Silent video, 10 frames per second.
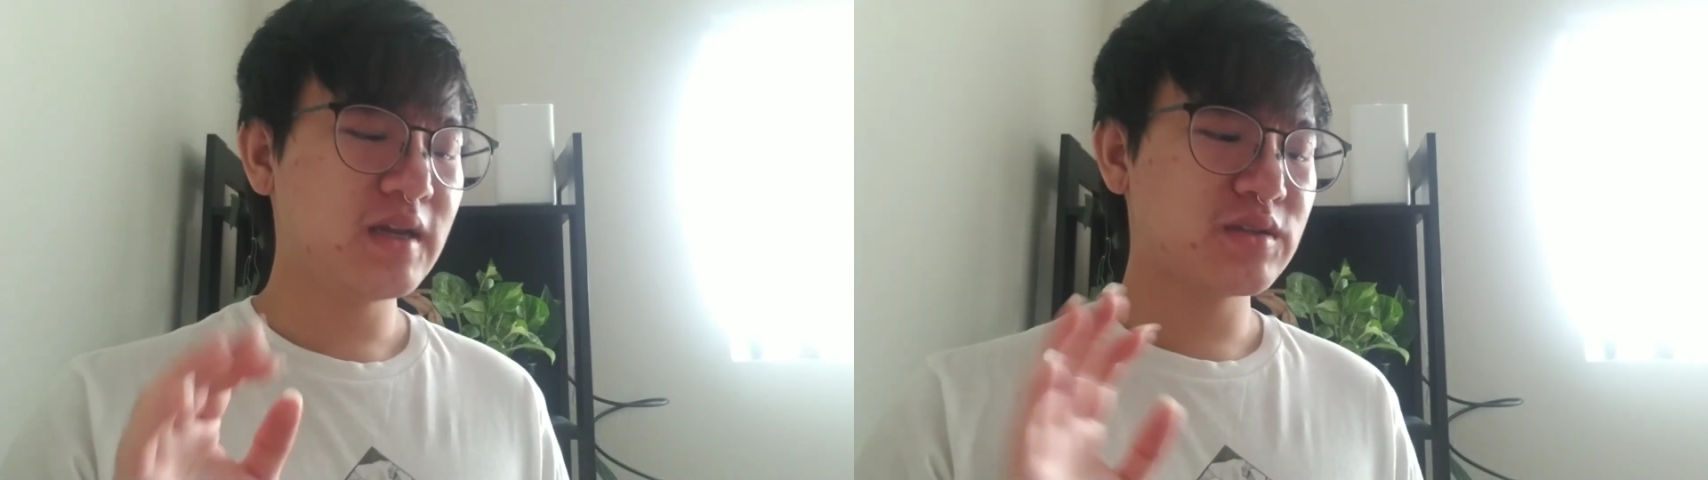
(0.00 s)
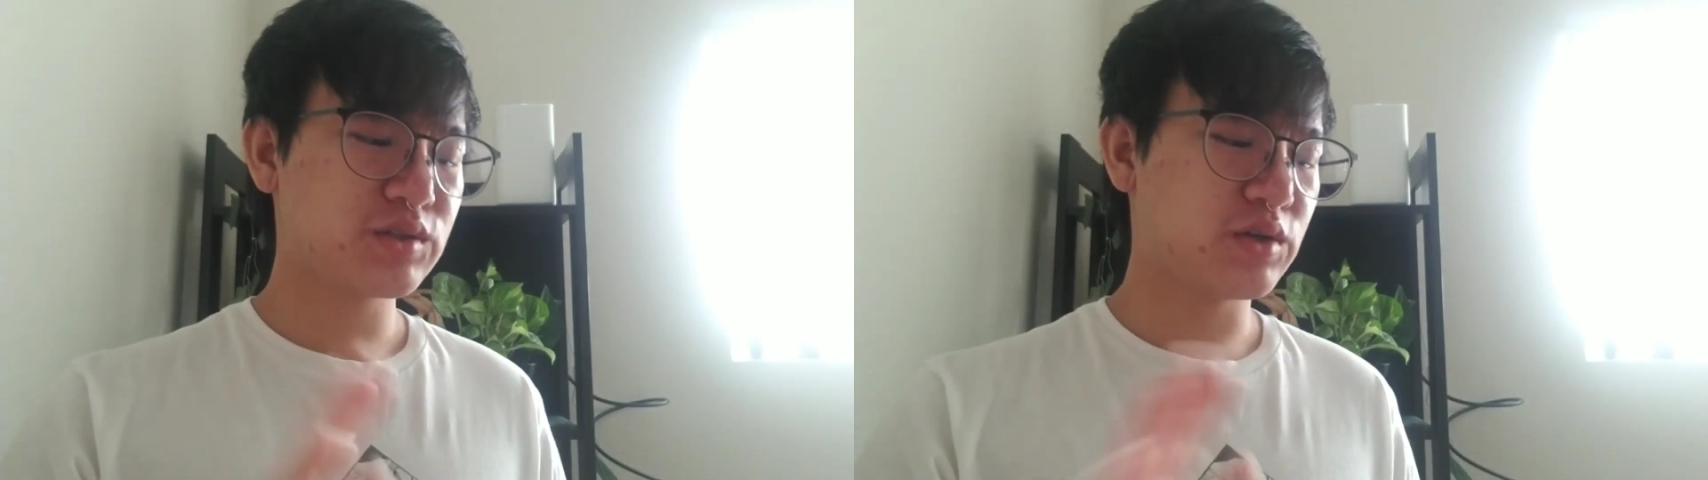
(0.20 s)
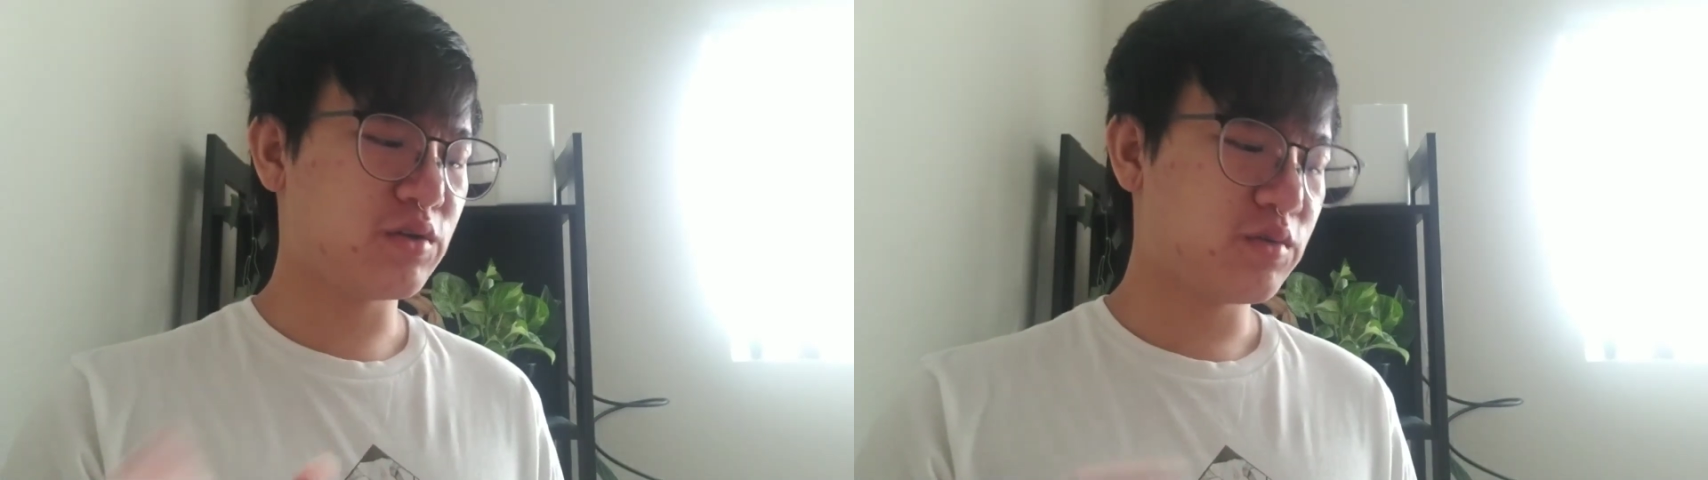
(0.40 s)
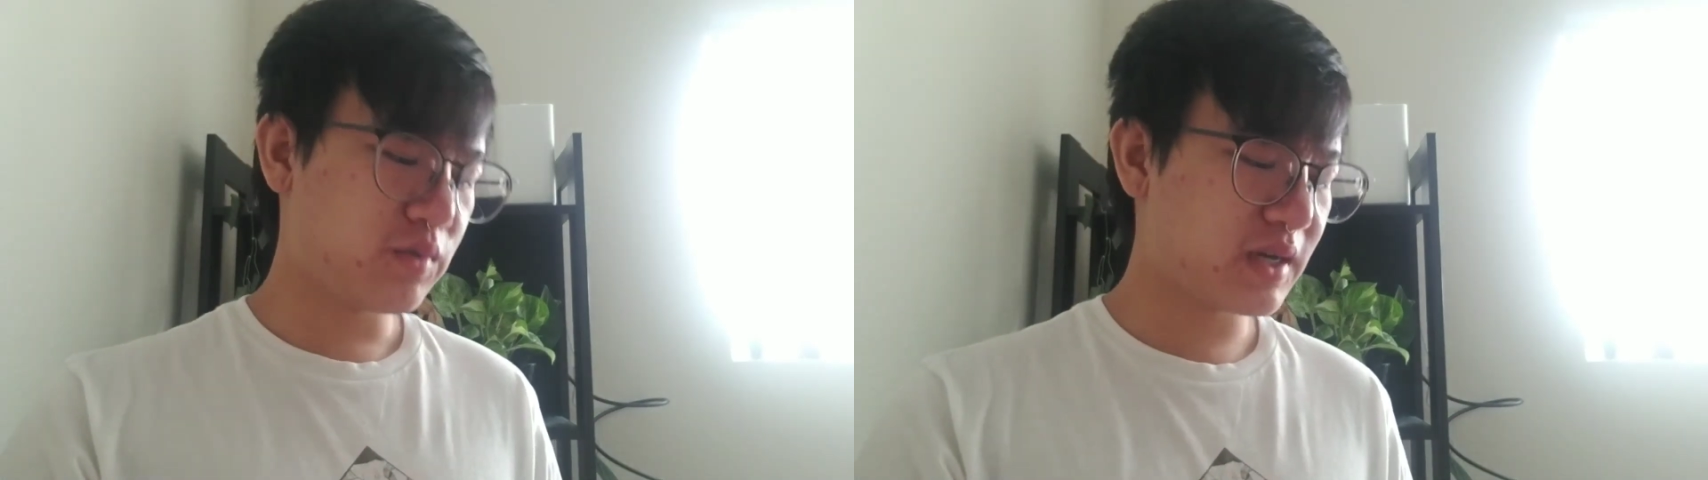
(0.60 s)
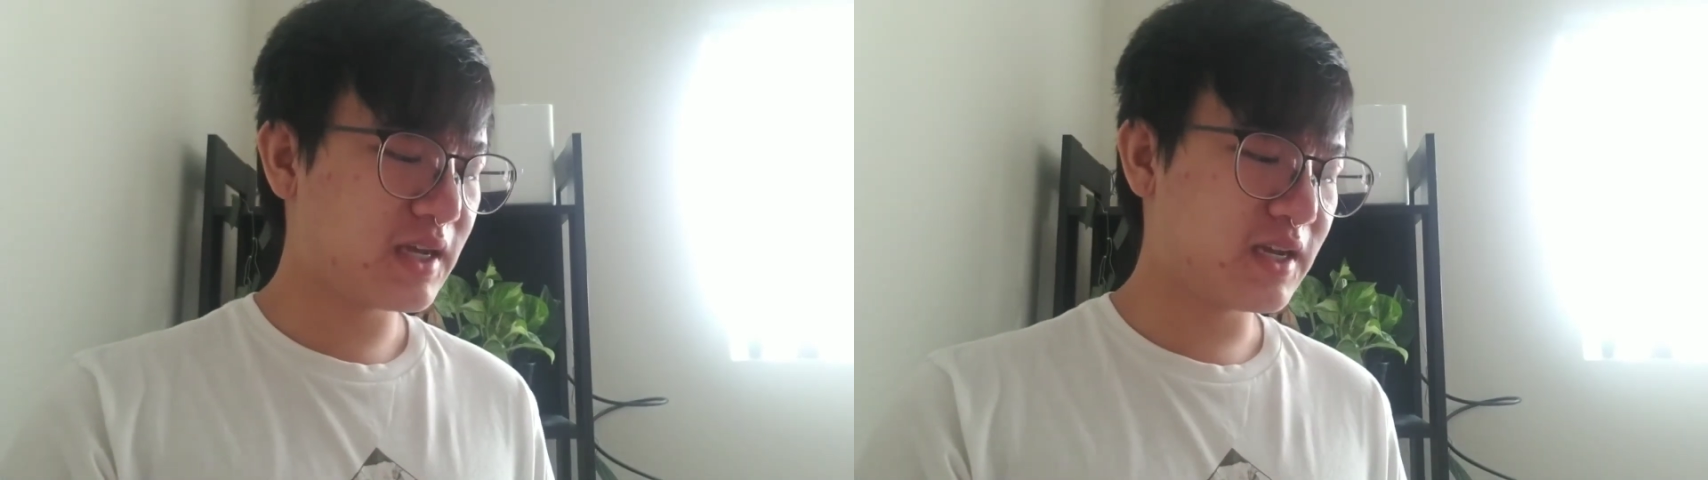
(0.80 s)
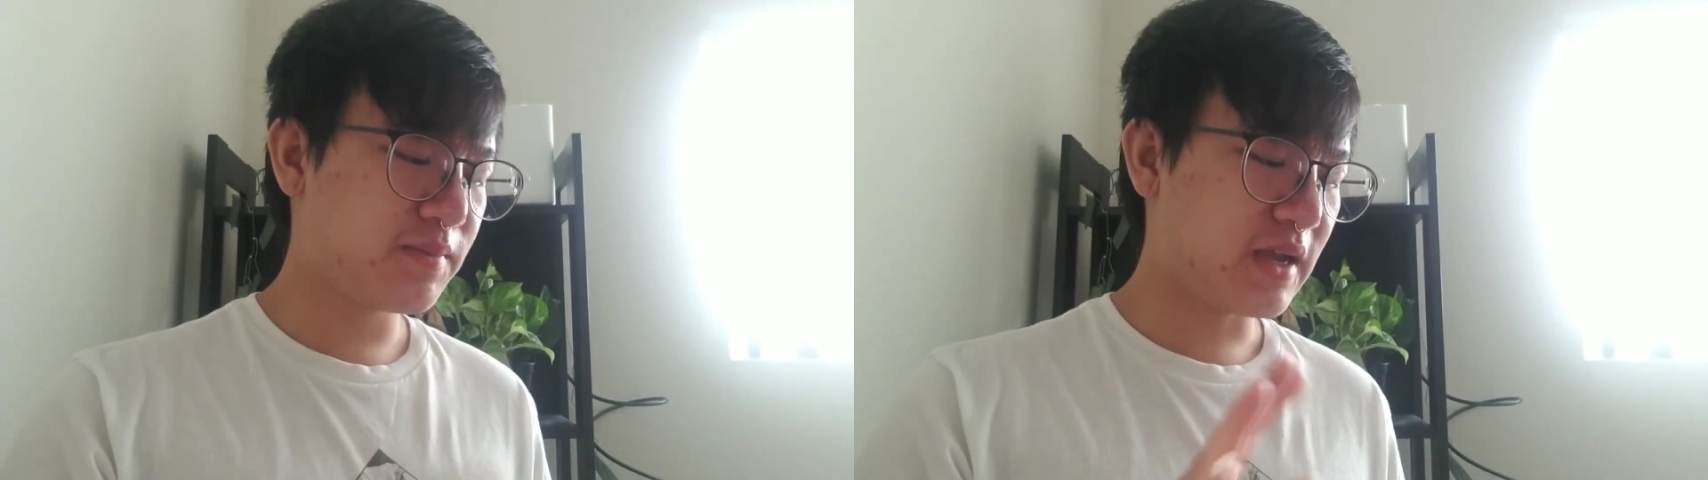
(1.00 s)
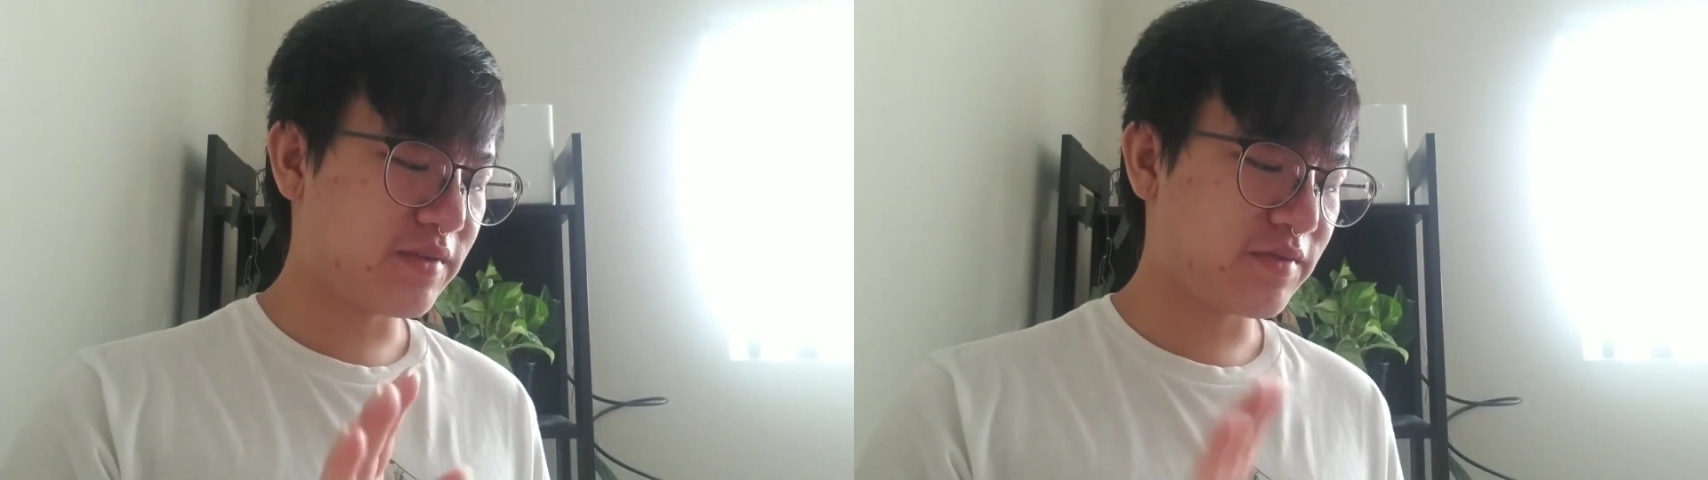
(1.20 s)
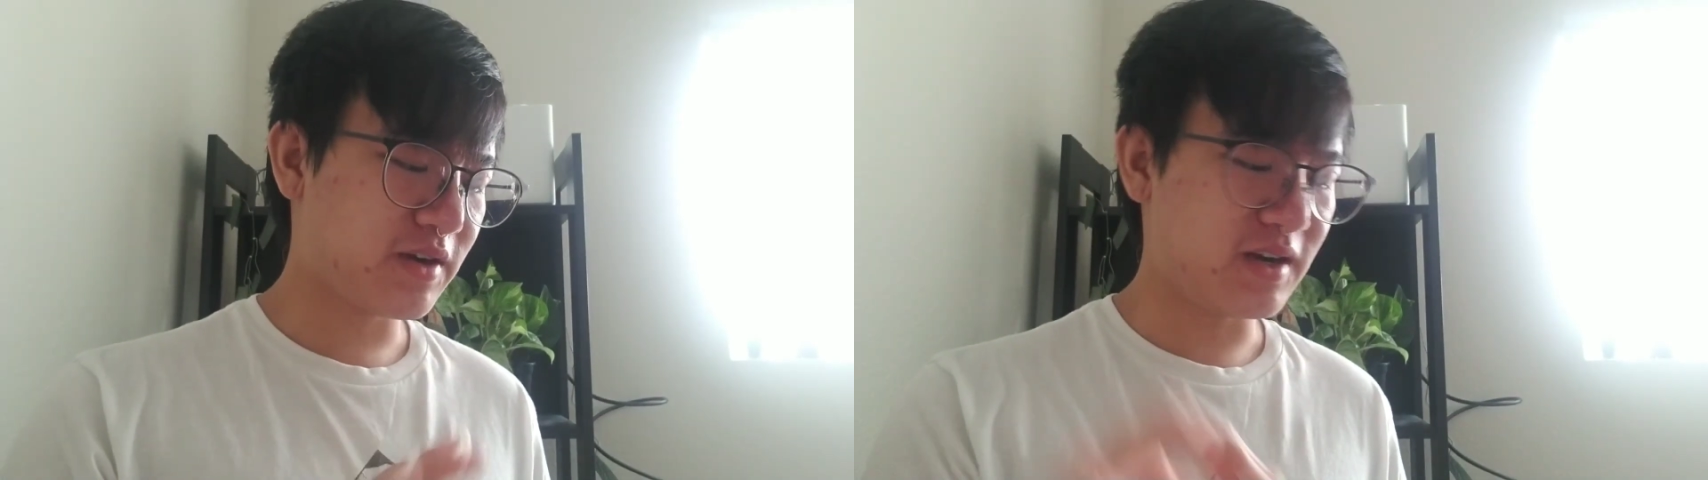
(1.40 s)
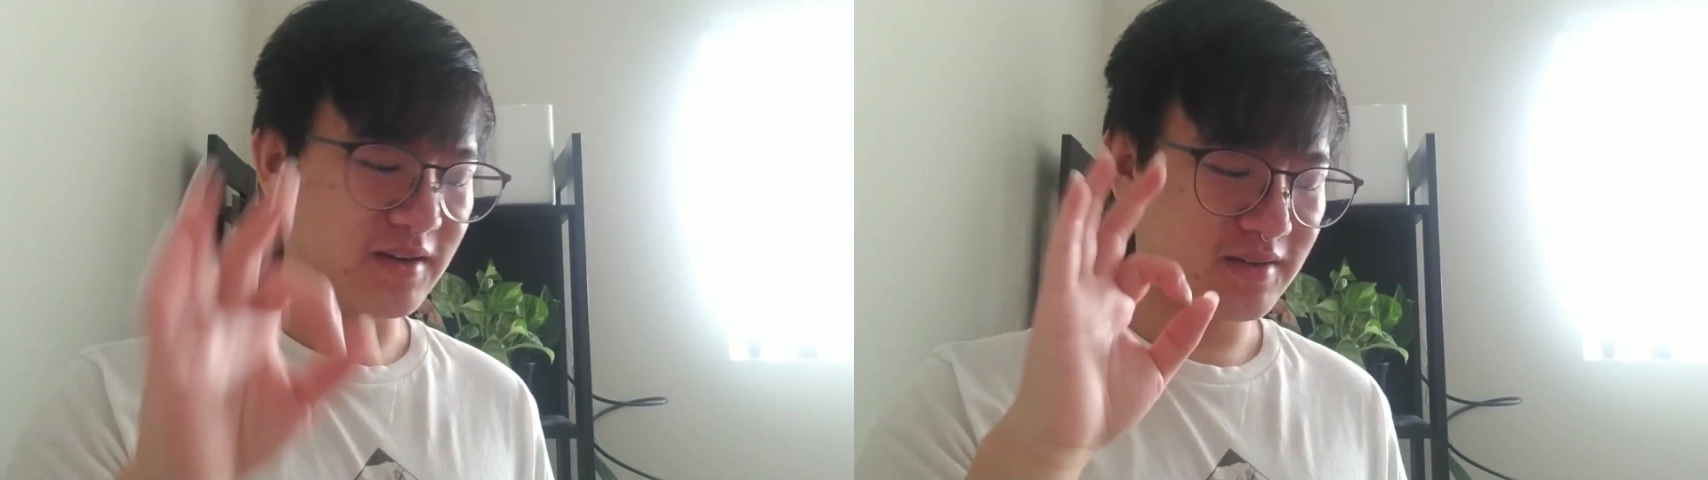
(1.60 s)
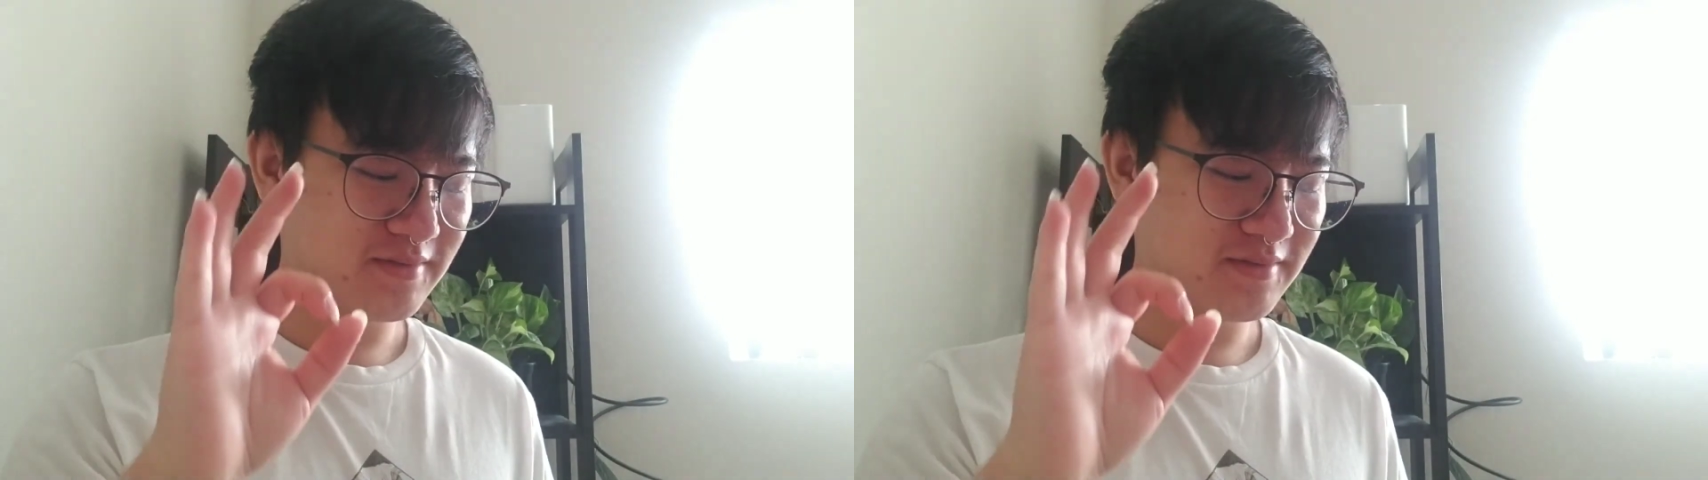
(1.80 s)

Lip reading: So went ahead, paid for it,